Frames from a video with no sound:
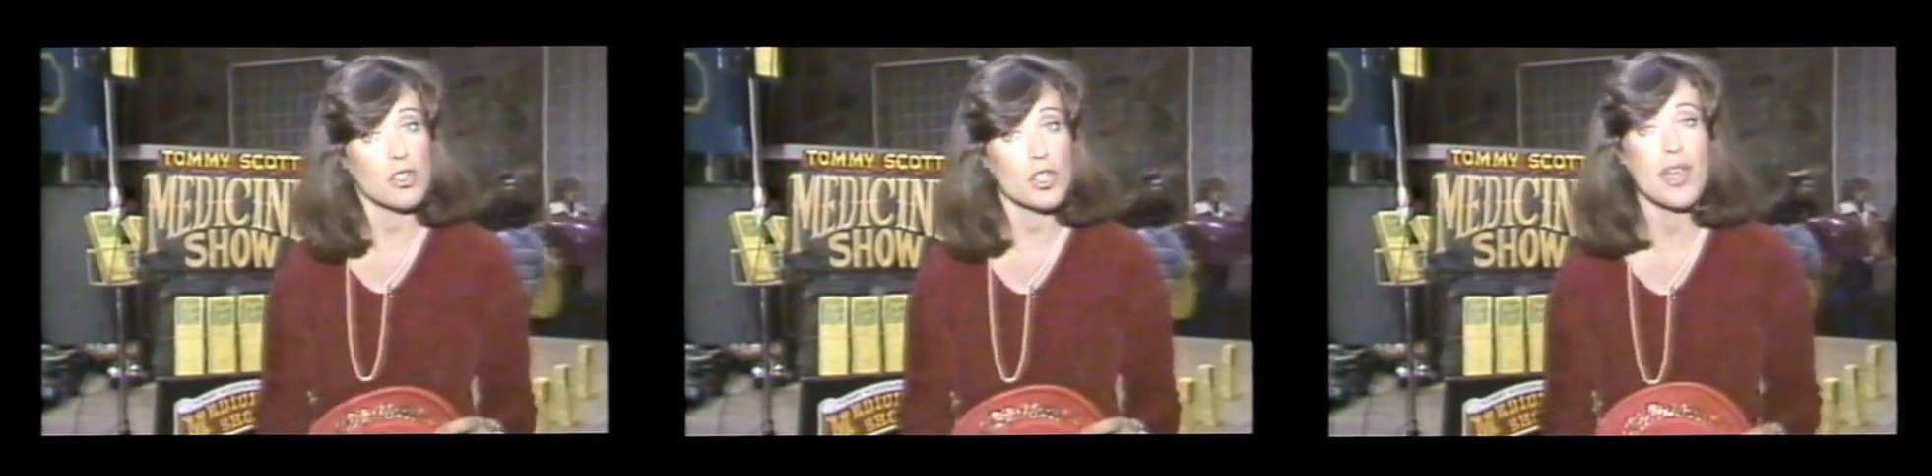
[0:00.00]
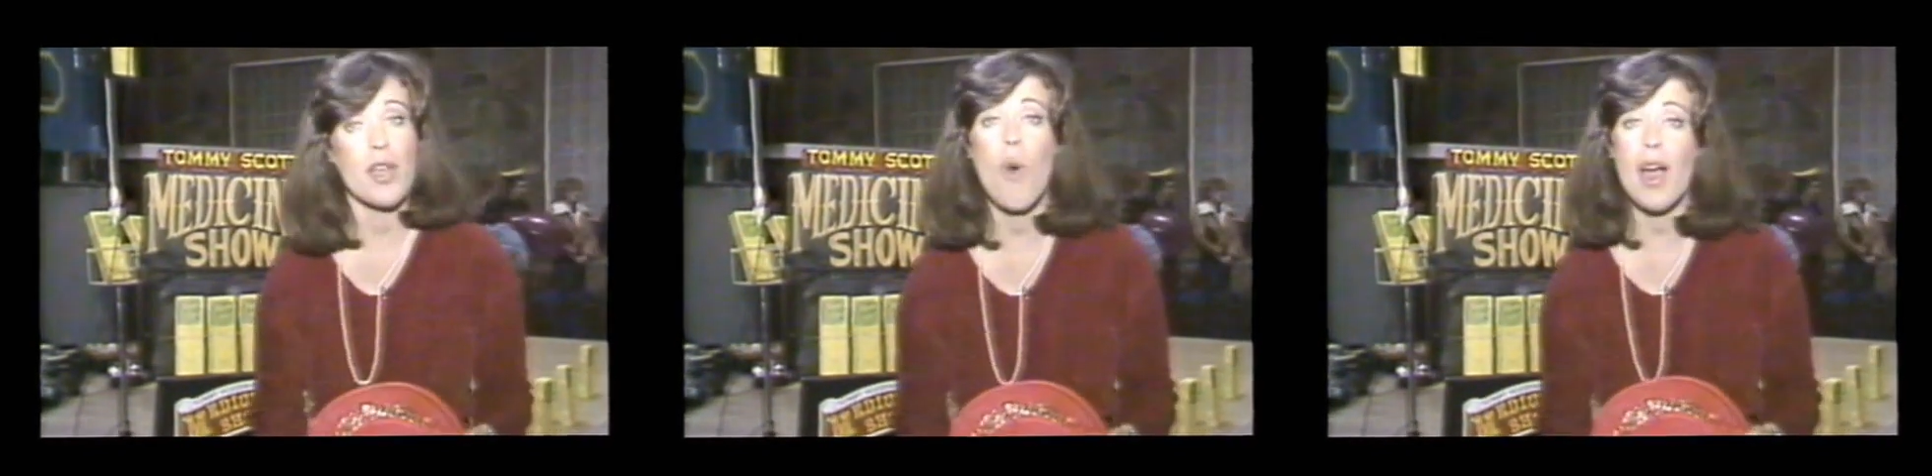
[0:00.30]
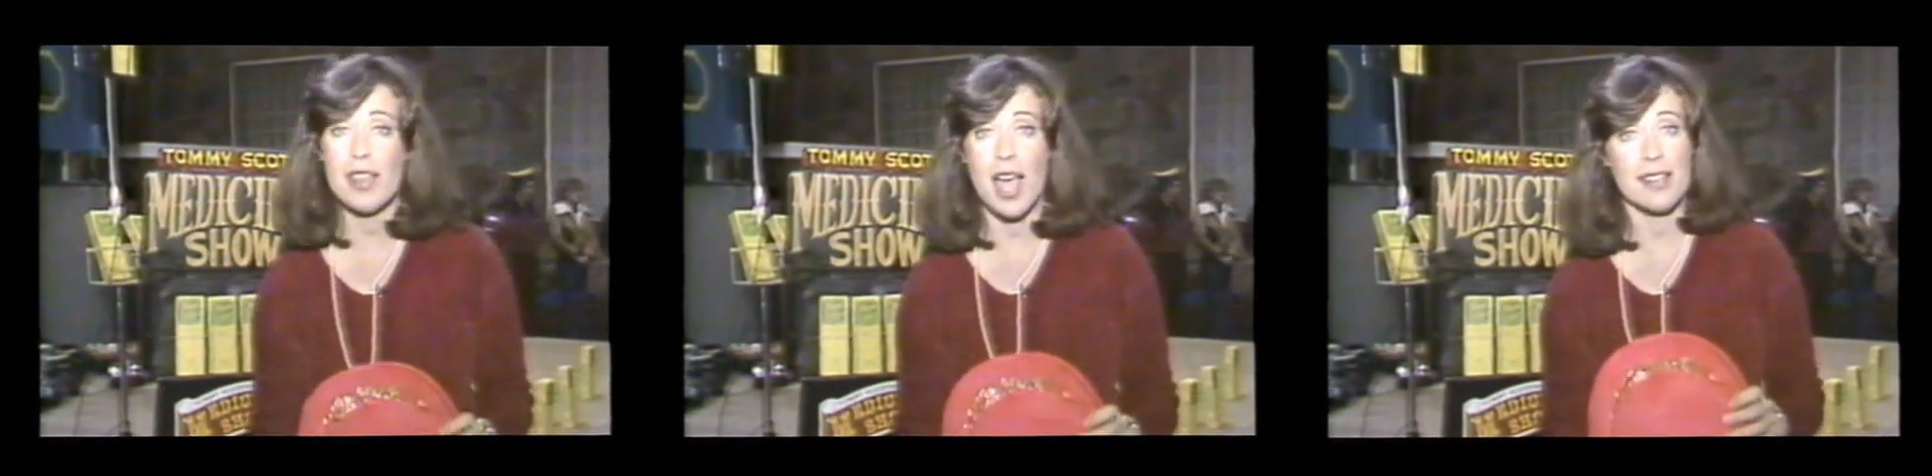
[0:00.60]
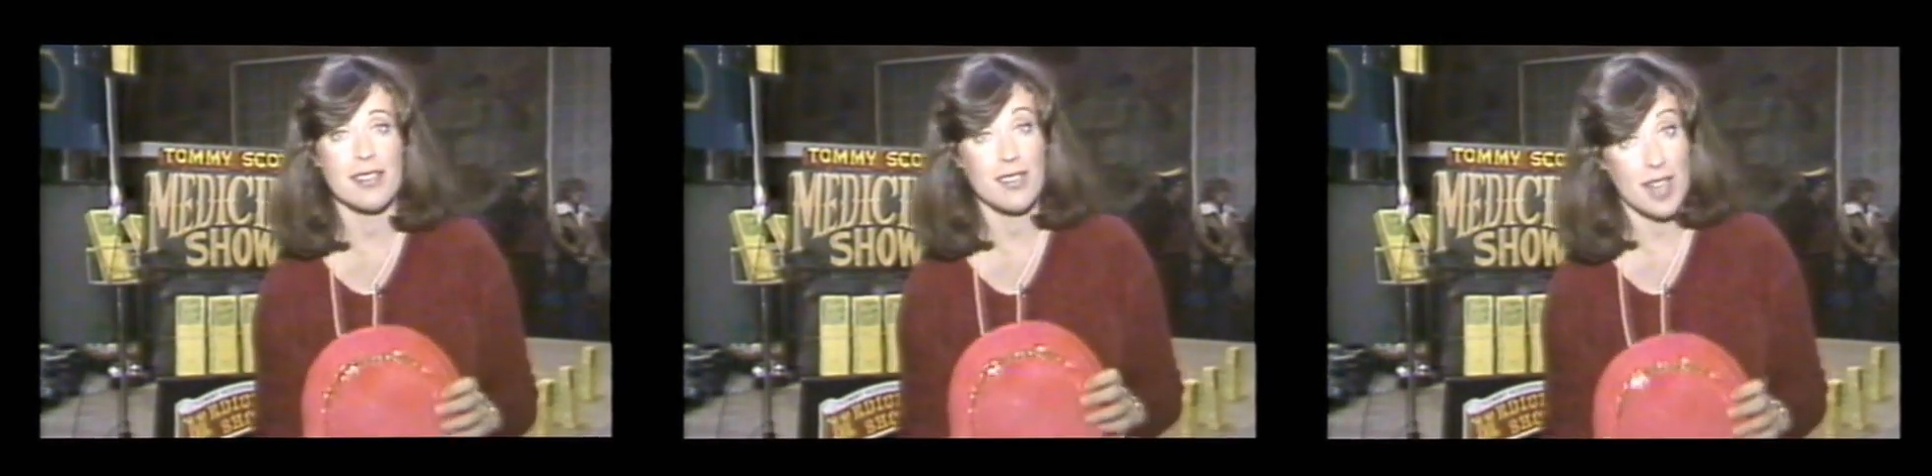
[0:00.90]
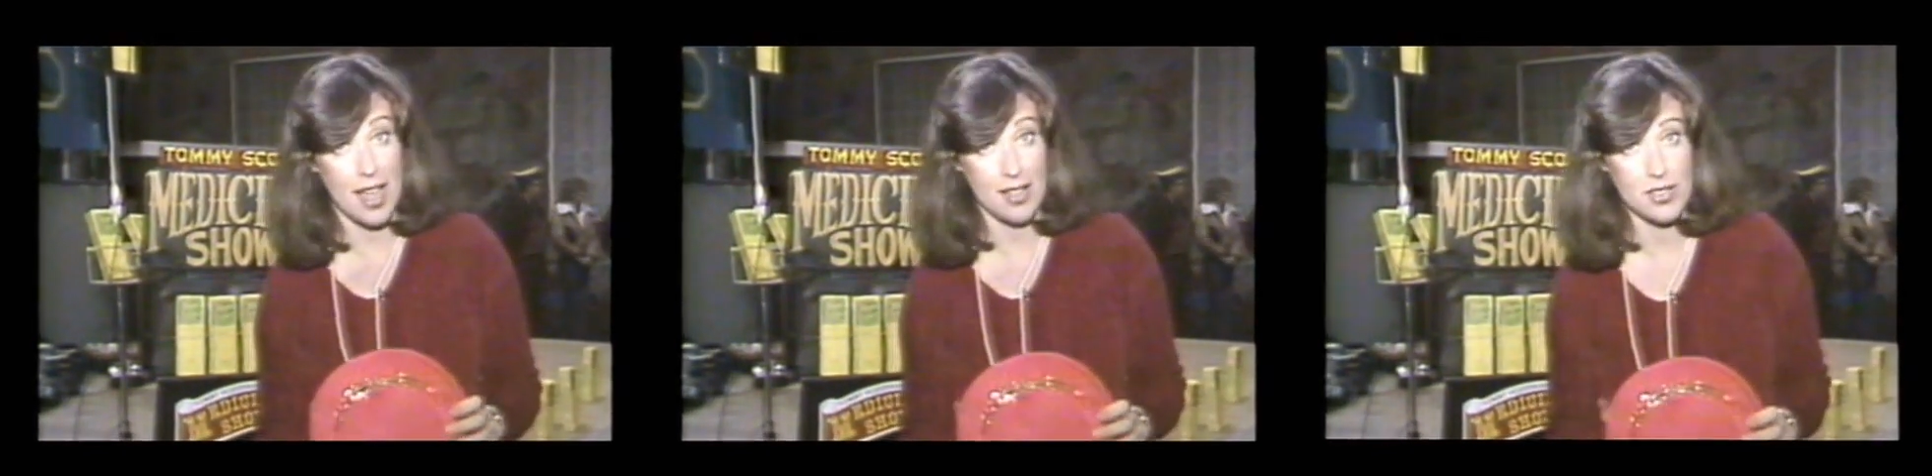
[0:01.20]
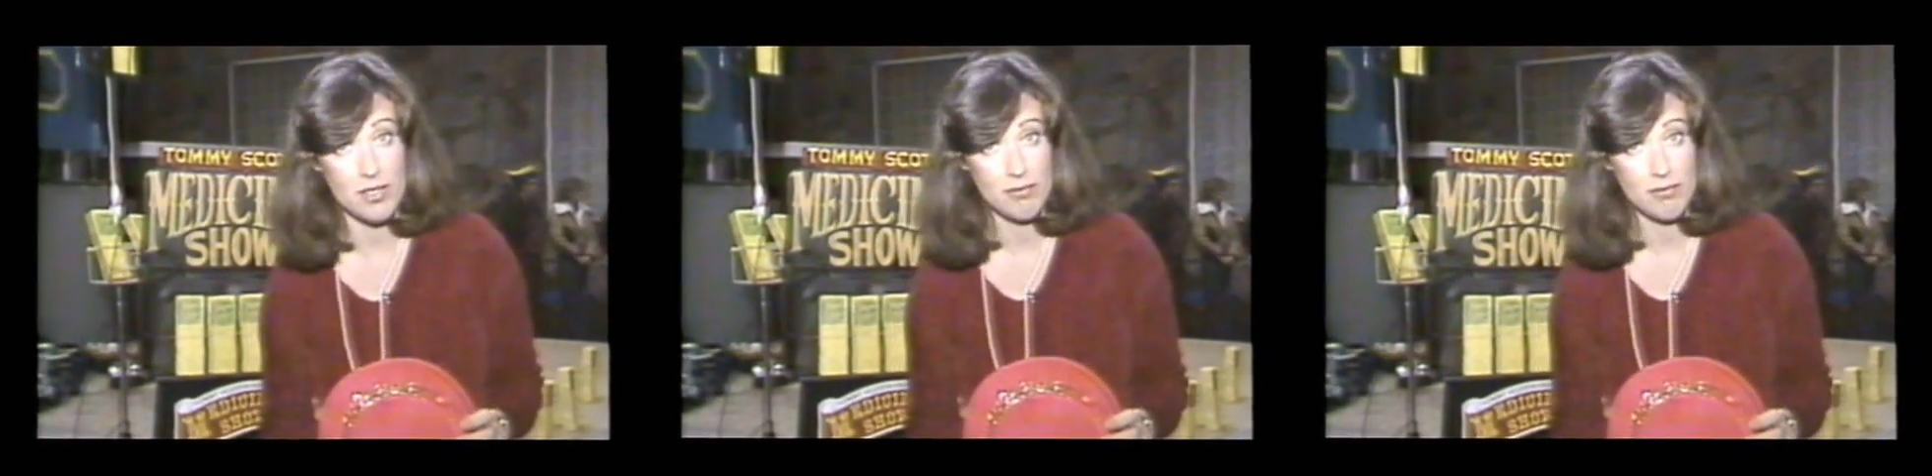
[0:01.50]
doing one-night stands.